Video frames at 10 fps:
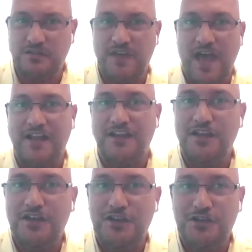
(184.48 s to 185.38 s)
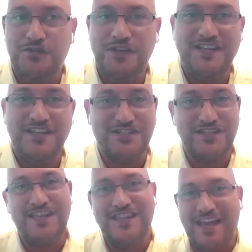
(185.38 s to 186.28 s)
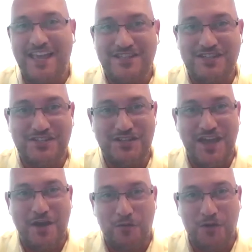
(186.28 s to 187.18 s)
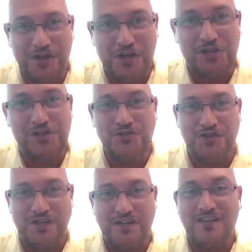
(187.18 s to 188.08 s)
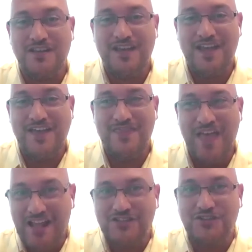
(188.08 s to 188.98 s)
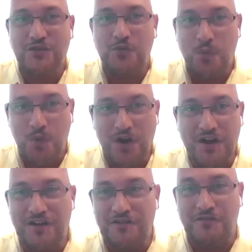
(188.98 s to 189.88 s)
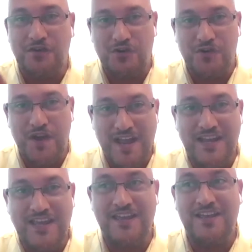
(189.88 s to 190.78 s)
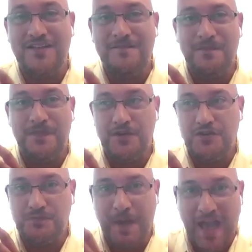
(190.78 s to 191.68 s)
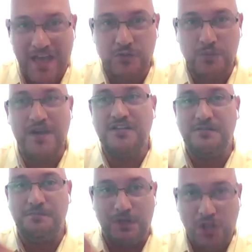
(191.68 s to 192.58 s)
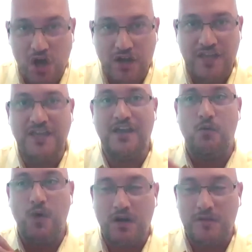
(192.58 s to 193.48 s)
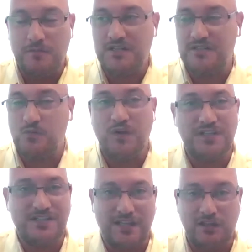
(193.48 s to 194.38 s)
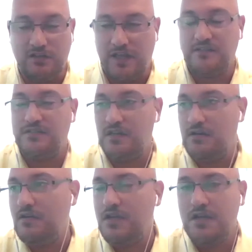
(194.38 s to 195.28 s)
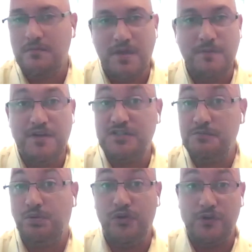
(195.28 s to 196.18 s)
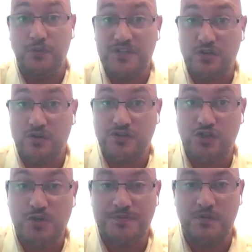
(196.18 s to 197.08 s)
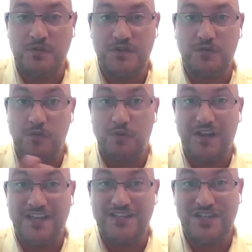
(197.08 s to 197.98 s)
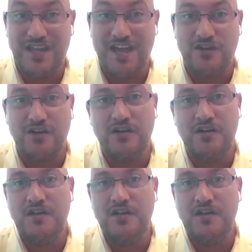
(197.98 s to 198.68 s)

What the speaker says: of that uniqueness. And then that gets us to that word inclusion. And that's the work of creating those pathways of belonging and welcomeness. And what does that look like? So maybe it's employee resource groups in which we're bringing together